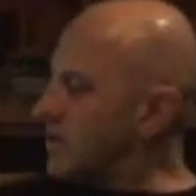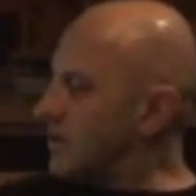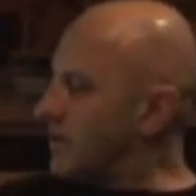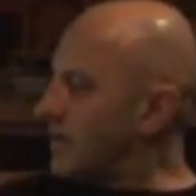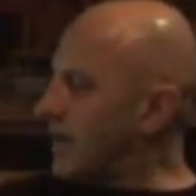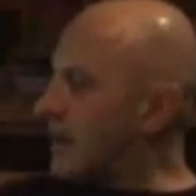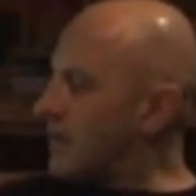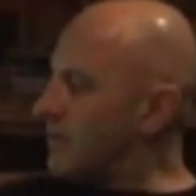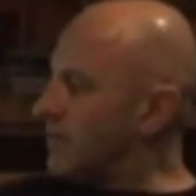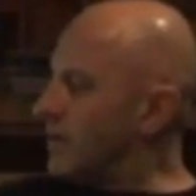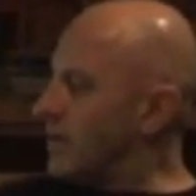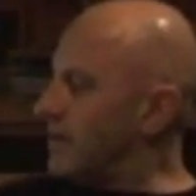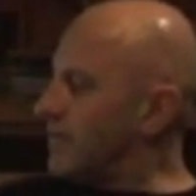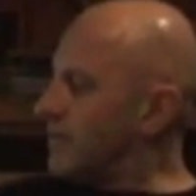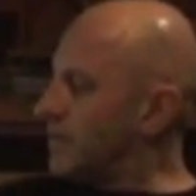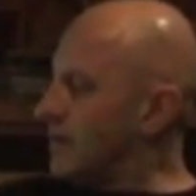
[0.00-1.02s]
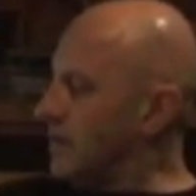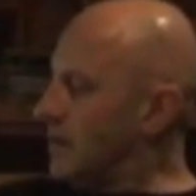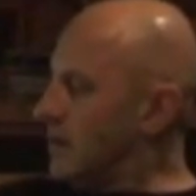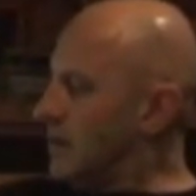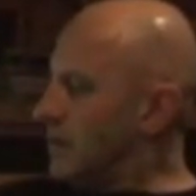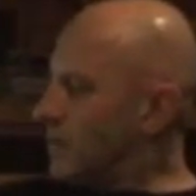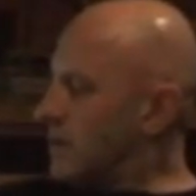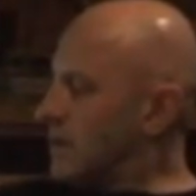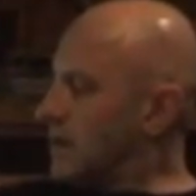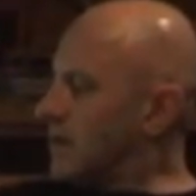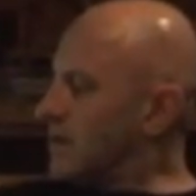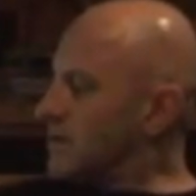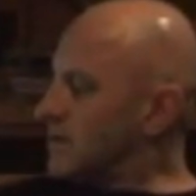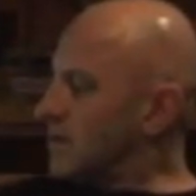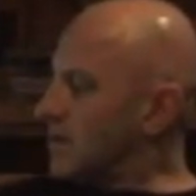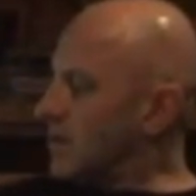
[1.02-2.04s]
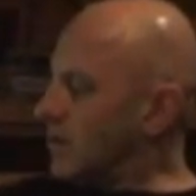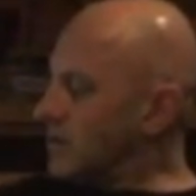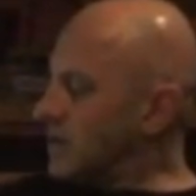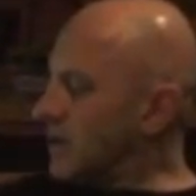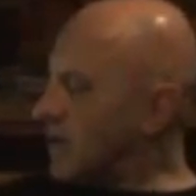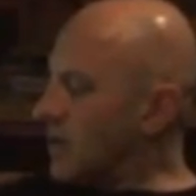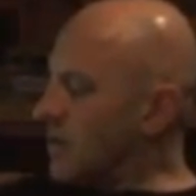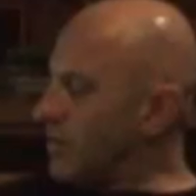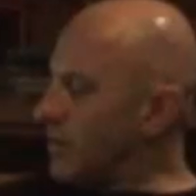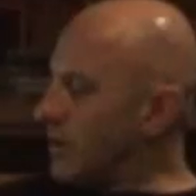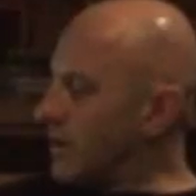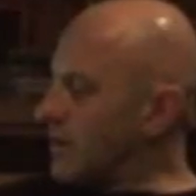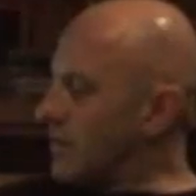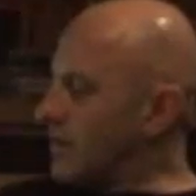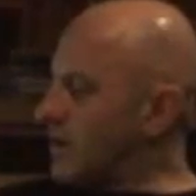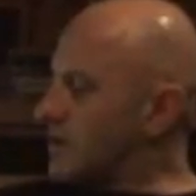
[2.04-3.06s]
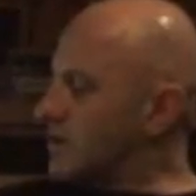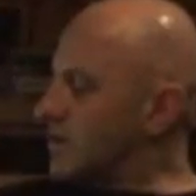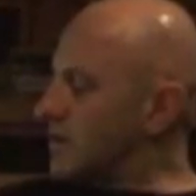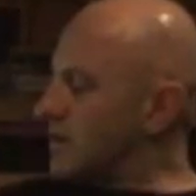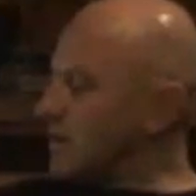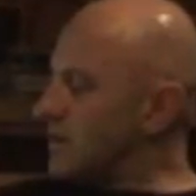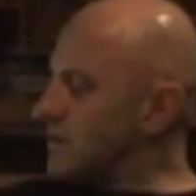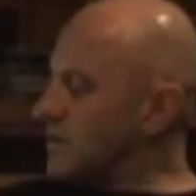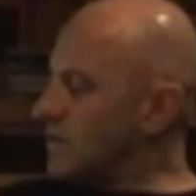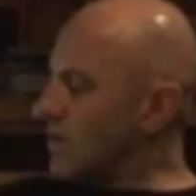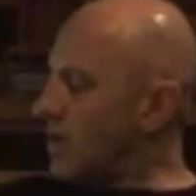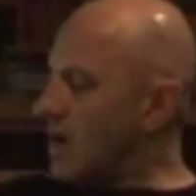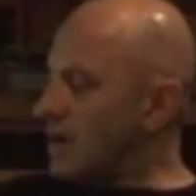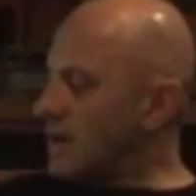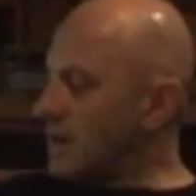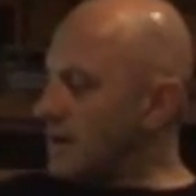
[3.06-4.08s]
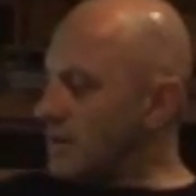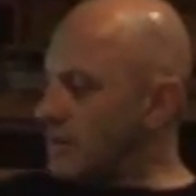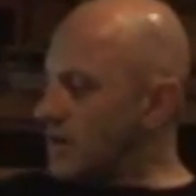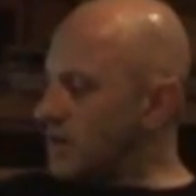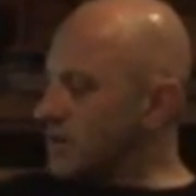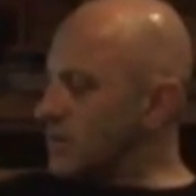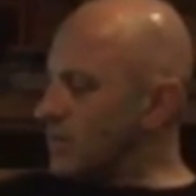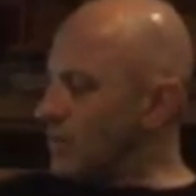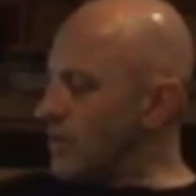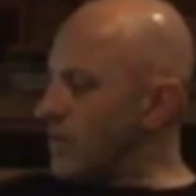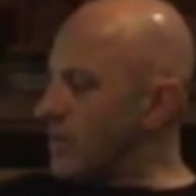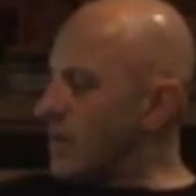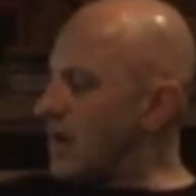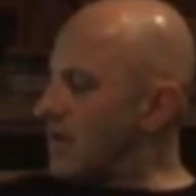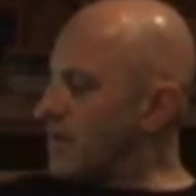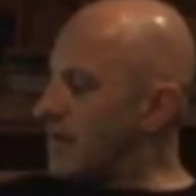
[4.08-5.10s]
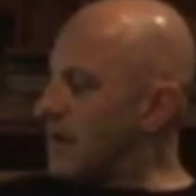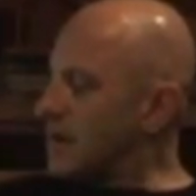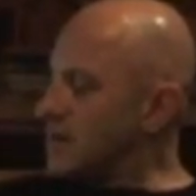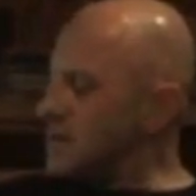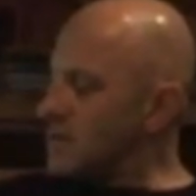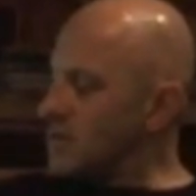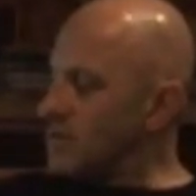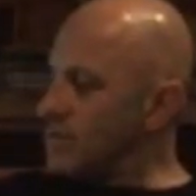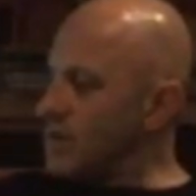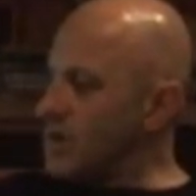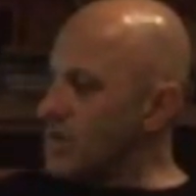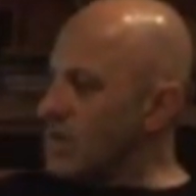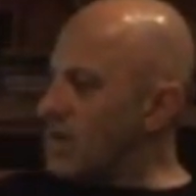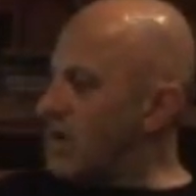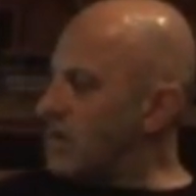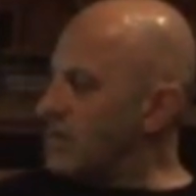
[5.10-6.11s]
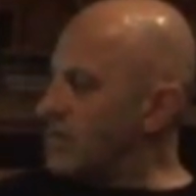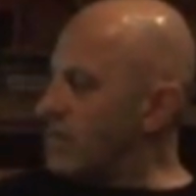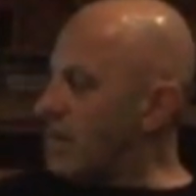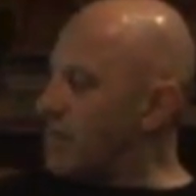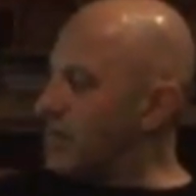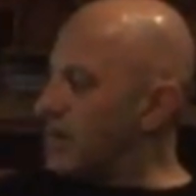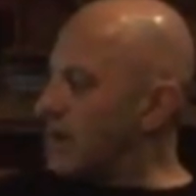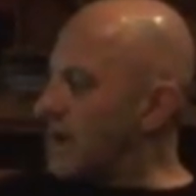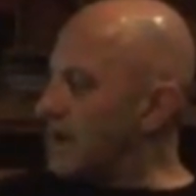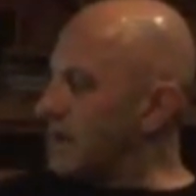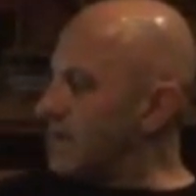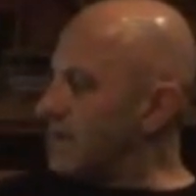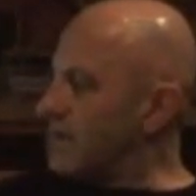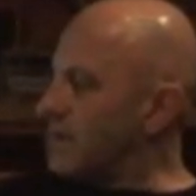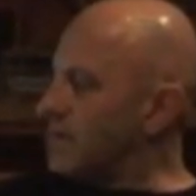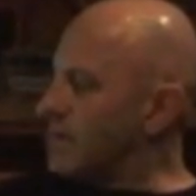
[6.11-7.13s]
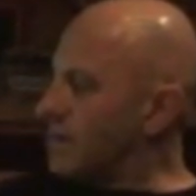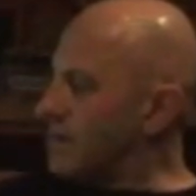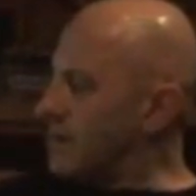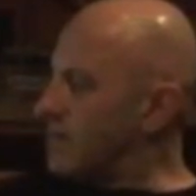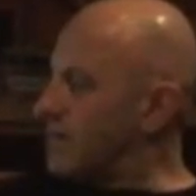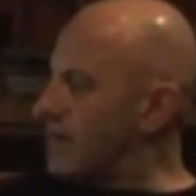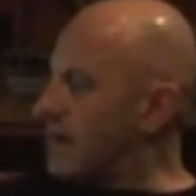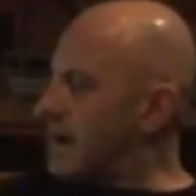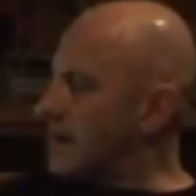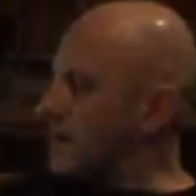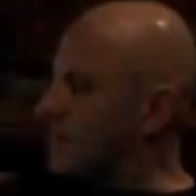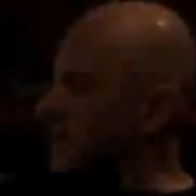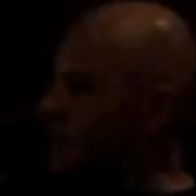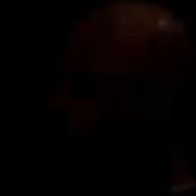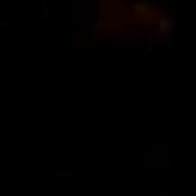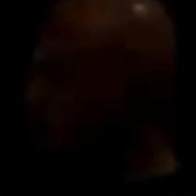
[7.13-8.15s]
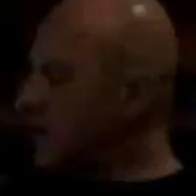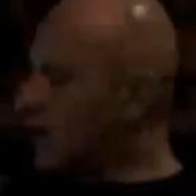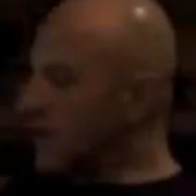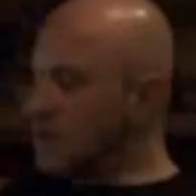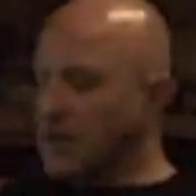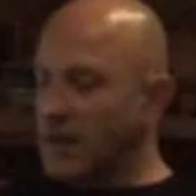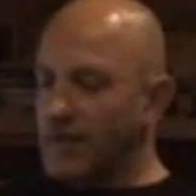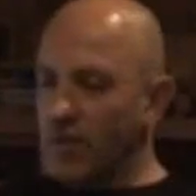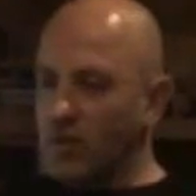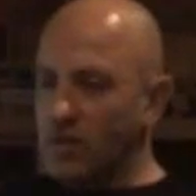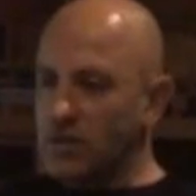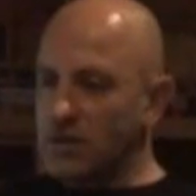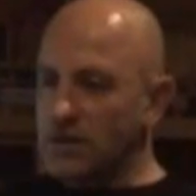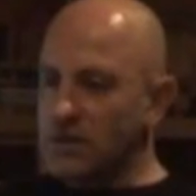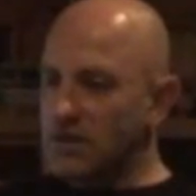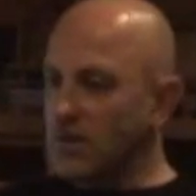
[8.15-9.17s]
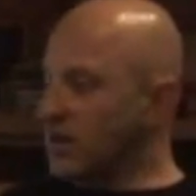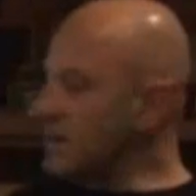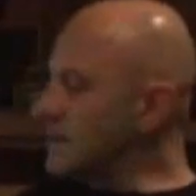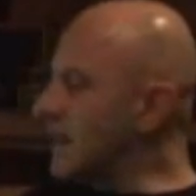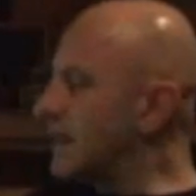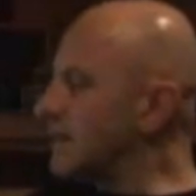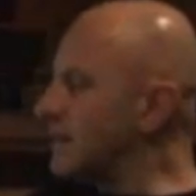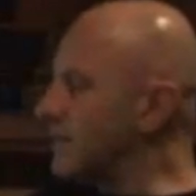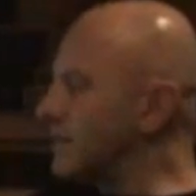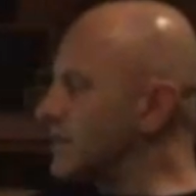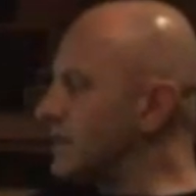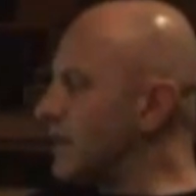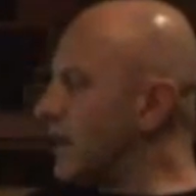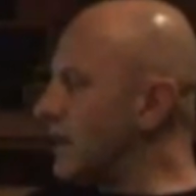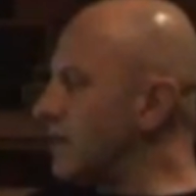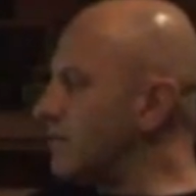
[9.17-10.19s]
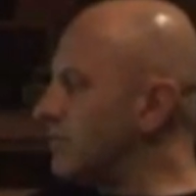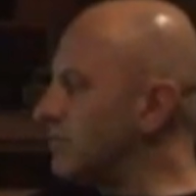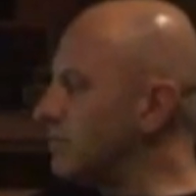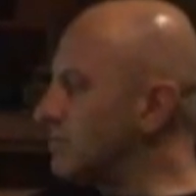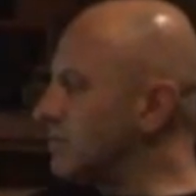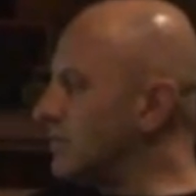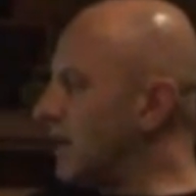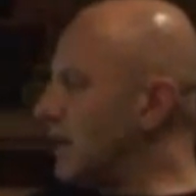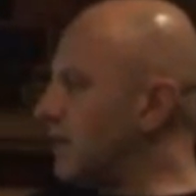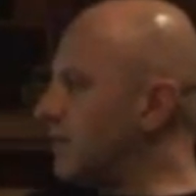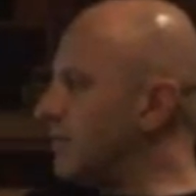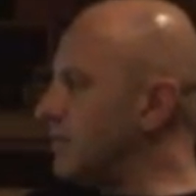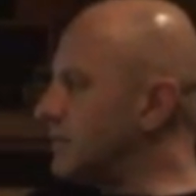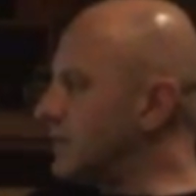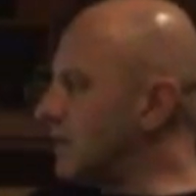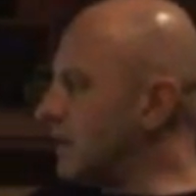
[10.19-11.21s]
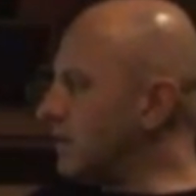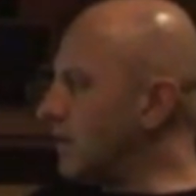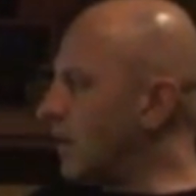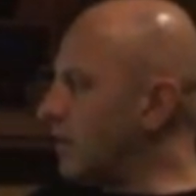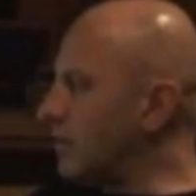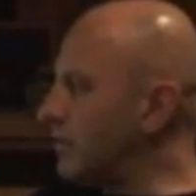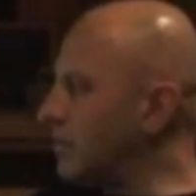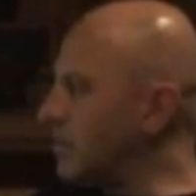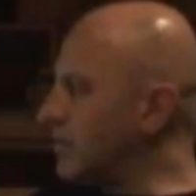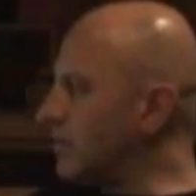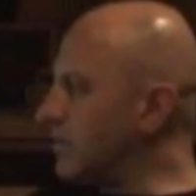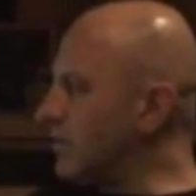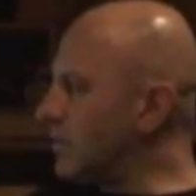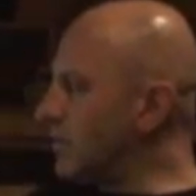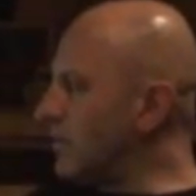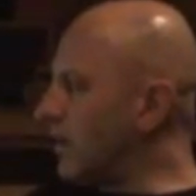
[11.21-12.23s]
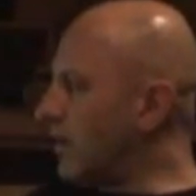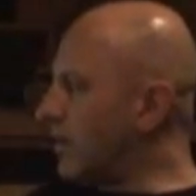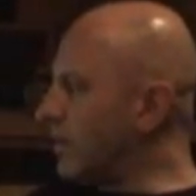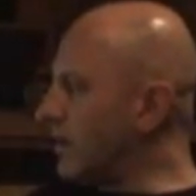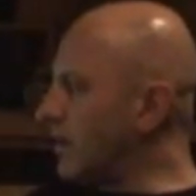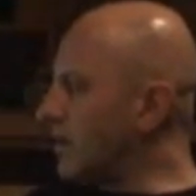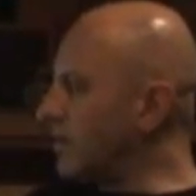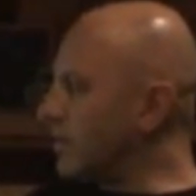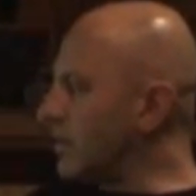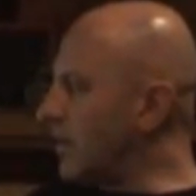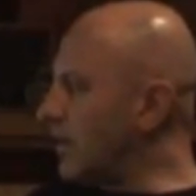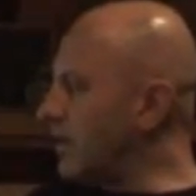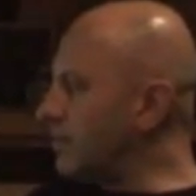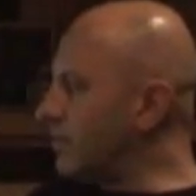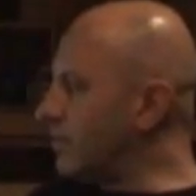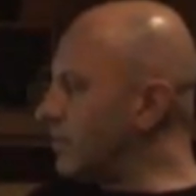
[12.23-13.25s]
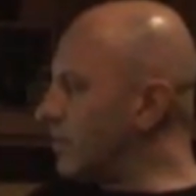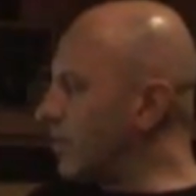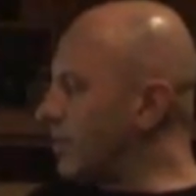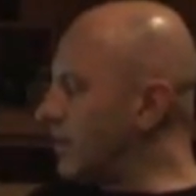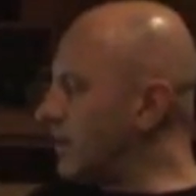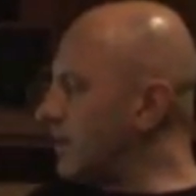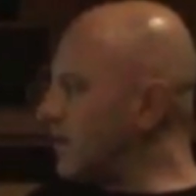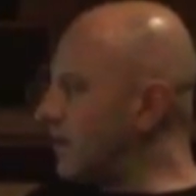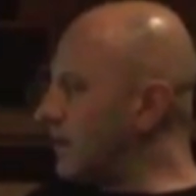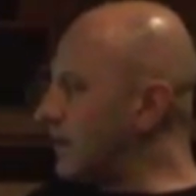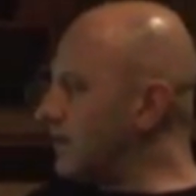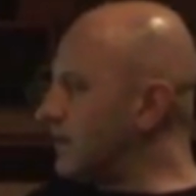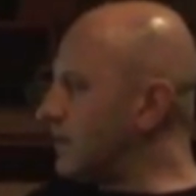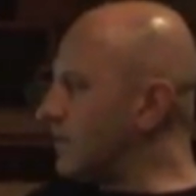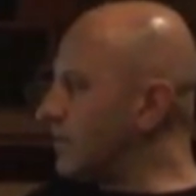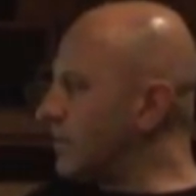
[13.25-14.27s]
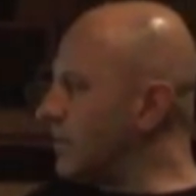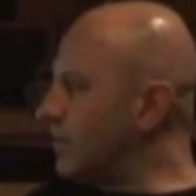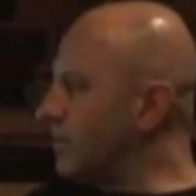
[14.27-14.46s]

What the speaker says: of that riff. When it goes to Logic, I would bring a version that's dry and then a version with that effect, because normally you can't replicate the effects. It's nice to have a hook that's not exactly the same. So I think I'm probably into the